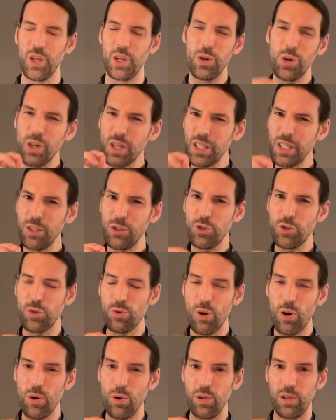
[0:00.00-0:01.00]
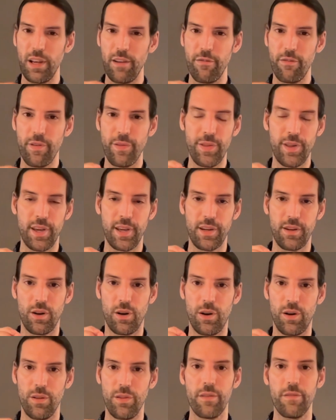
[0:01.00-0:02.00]
You can control everything
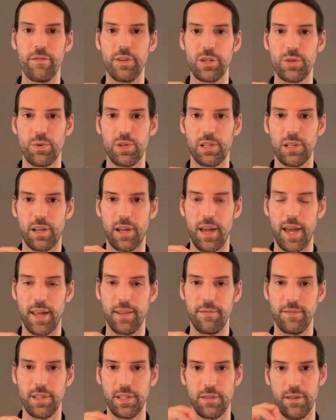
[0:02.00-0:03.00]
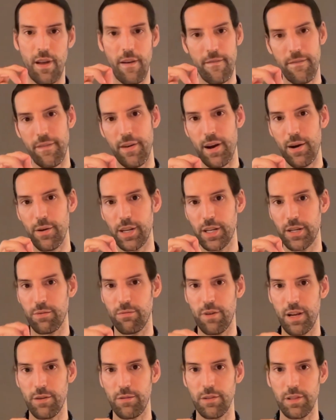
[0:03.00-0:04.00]
on the visual canvas very
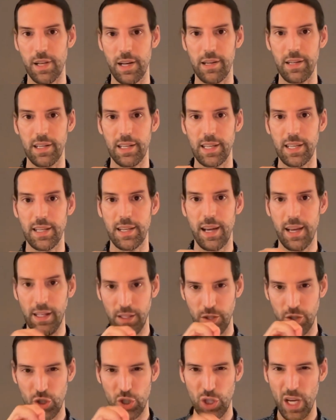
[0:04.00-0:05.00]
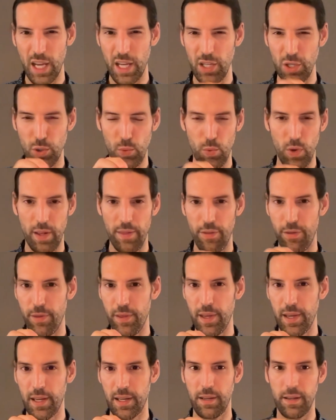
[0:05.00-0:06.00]
granularly and change one
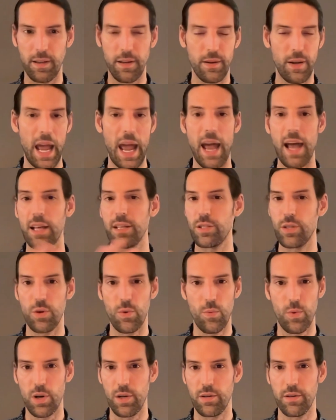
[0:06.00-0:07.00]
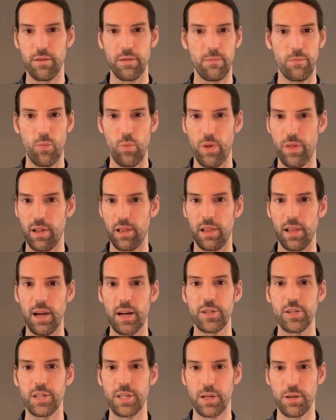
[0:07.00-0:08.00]
thing as you want with a
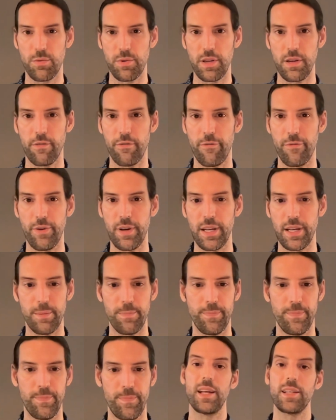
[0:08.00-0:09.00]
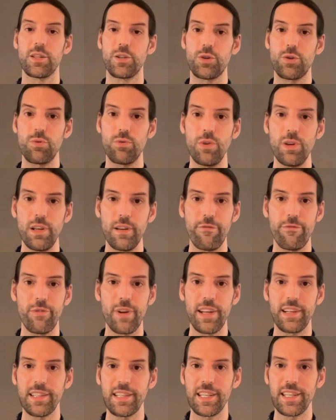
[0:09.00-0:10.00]
large degree of freedom. It's a truly
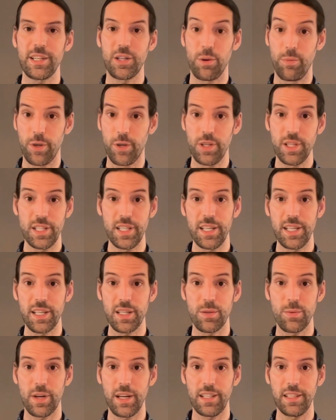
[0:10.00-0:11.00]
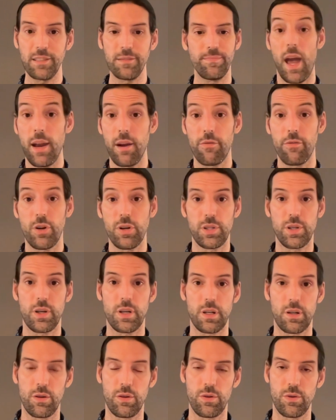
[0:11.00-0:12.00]
friendly community as well. And of course, you
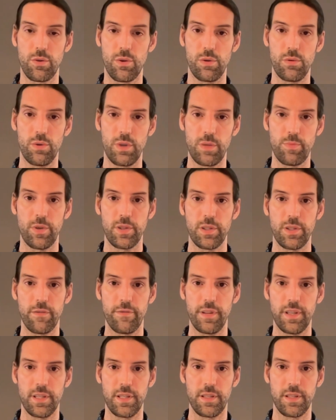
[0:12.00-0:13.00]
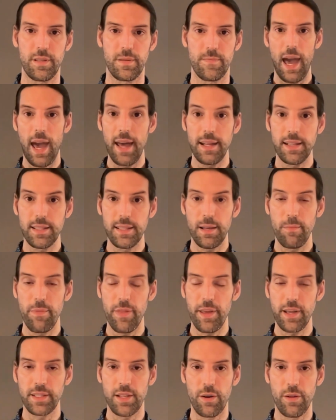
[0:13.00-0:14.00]
can control responsiveness. And some
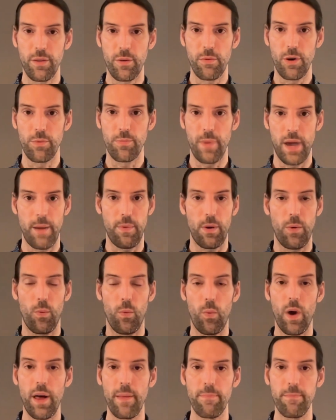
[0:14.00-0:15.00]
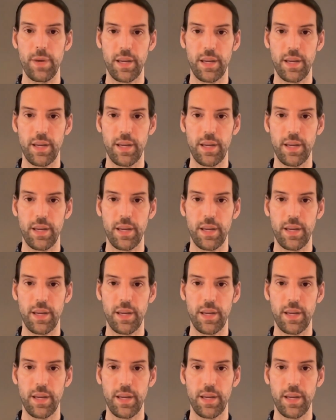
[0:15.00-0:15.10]
things on the roadmap. One